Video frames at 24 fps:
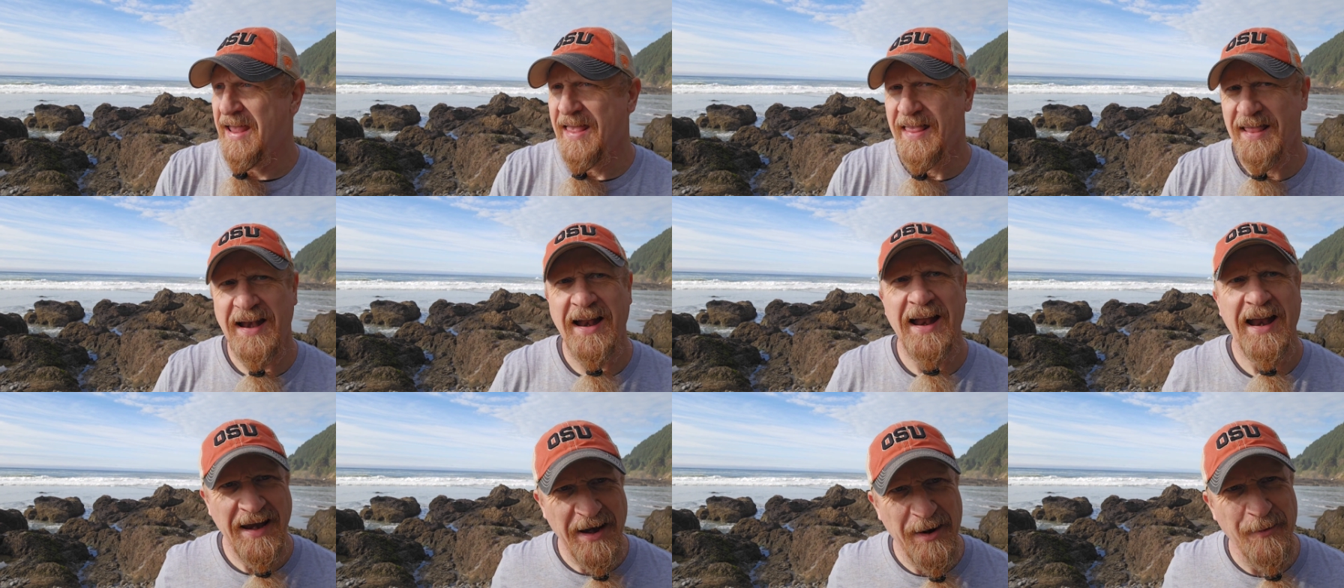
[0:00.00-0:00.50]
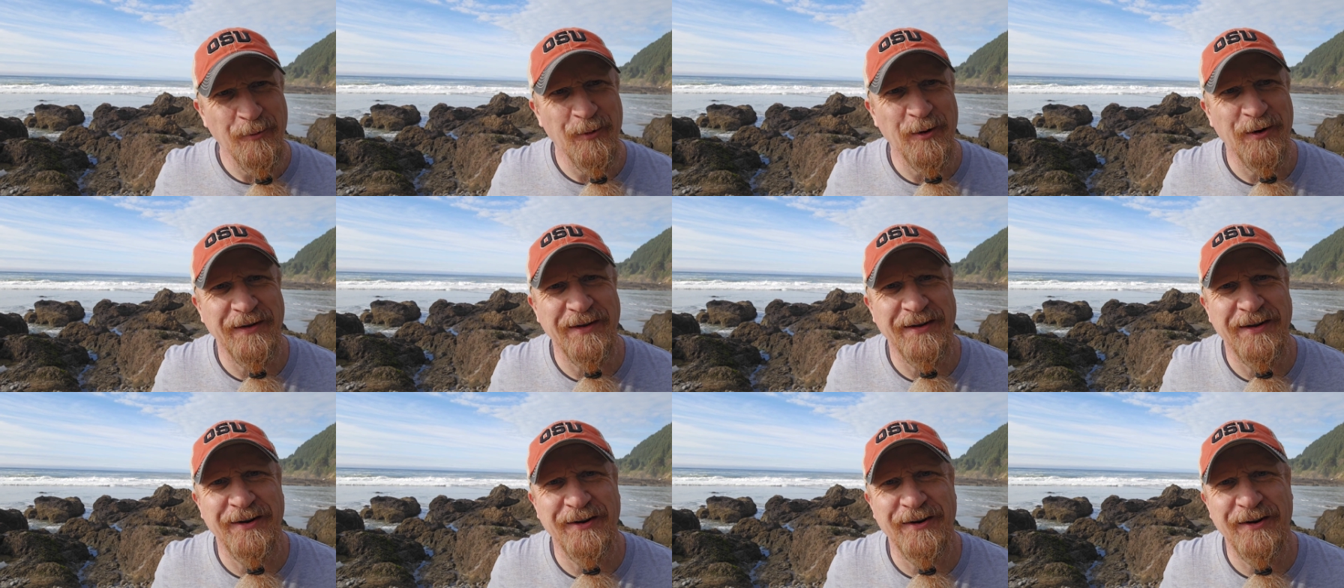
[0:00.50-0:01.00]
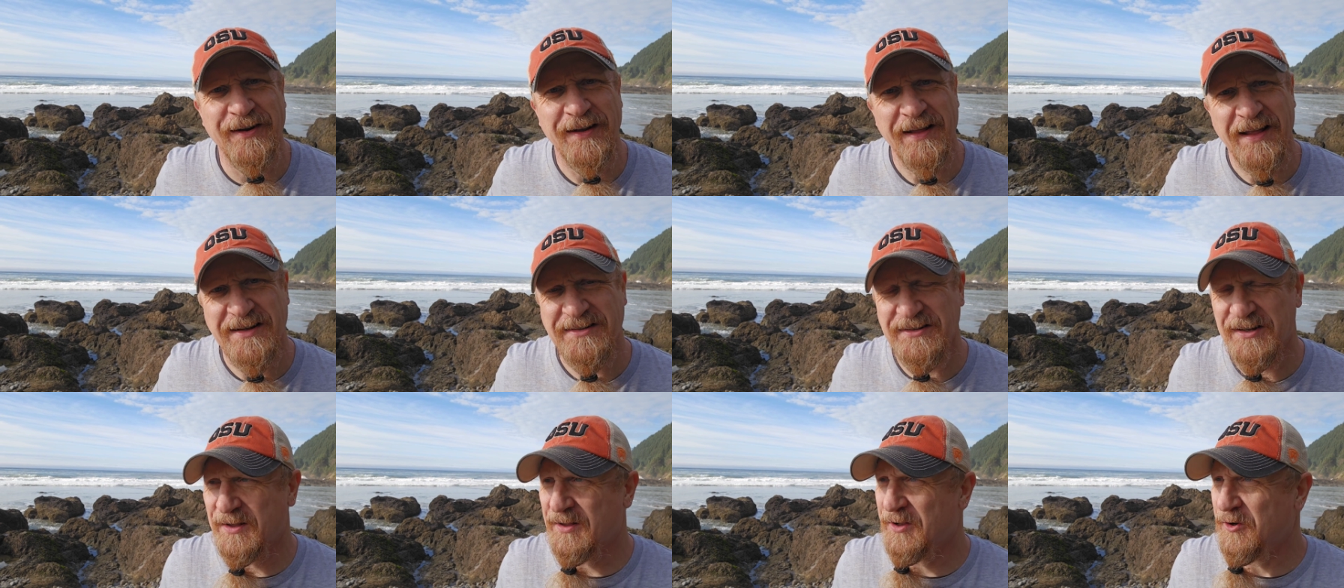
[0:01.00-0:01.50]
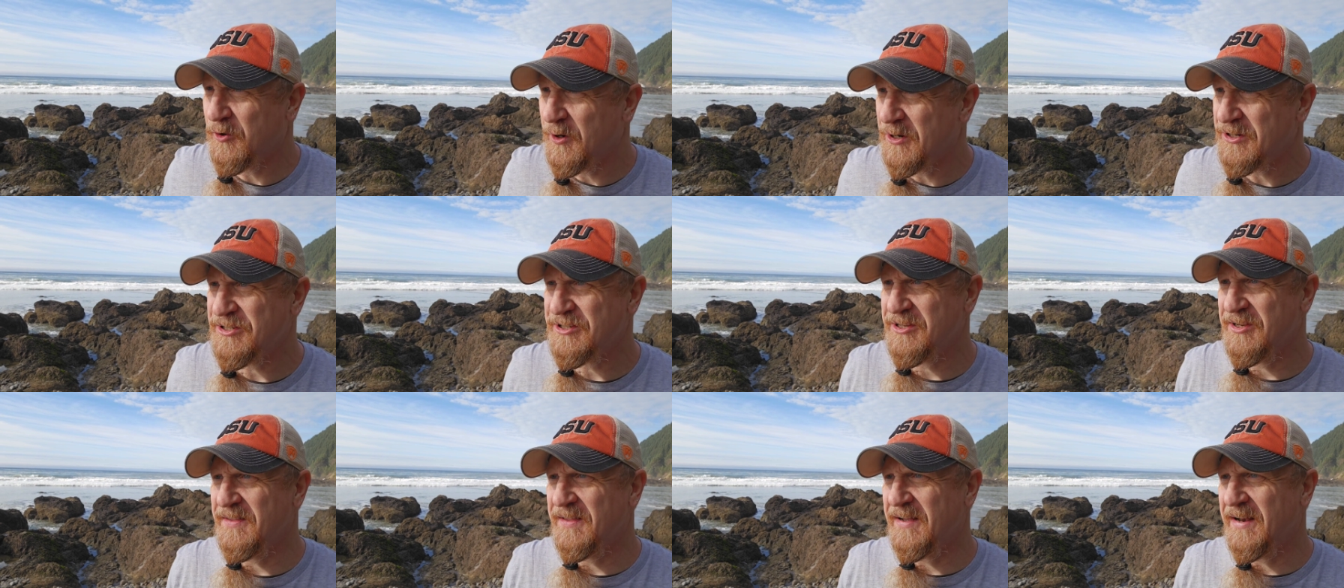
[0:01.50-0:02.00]
then I am really here. That's a
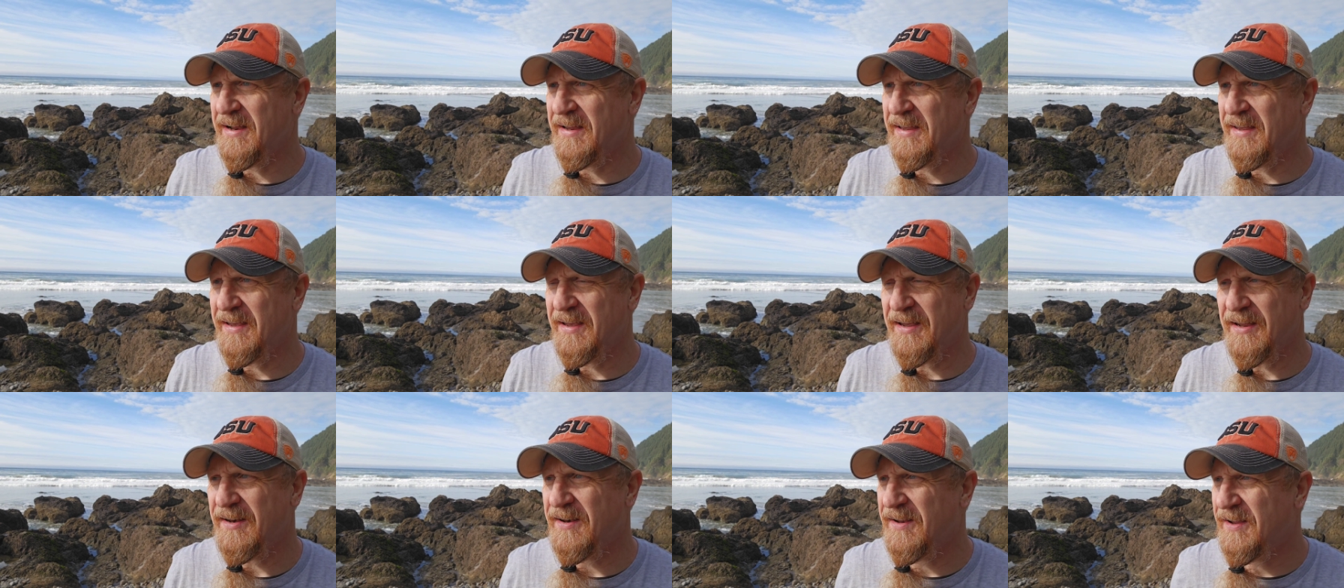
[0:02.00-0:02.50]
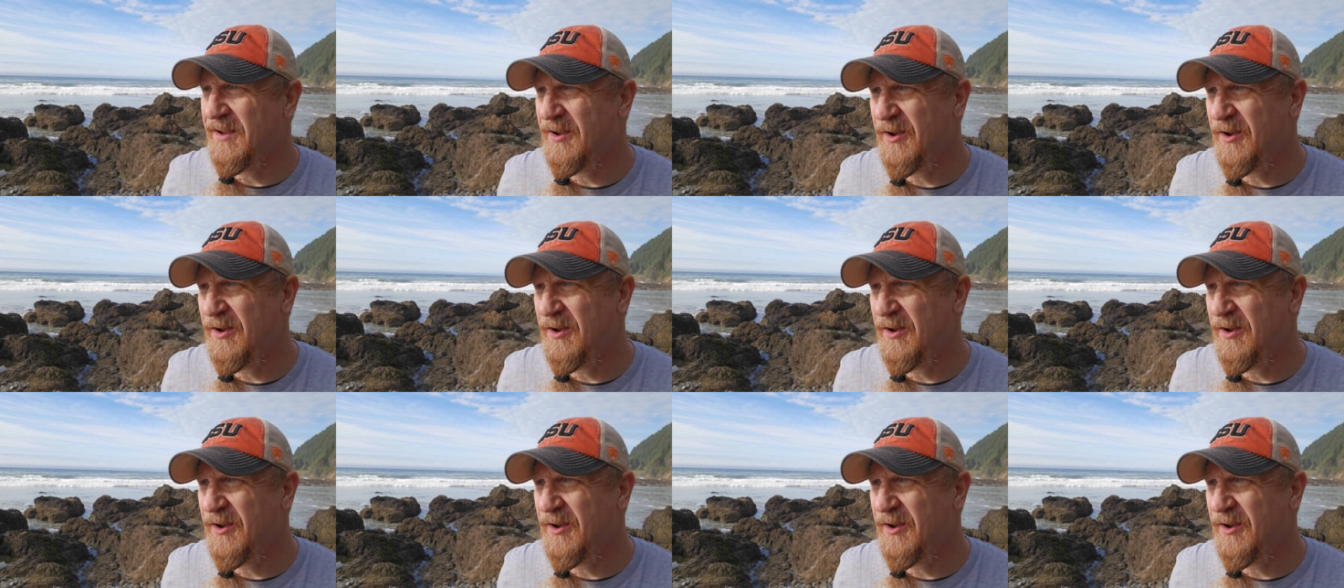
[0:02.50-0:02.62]
question that I get,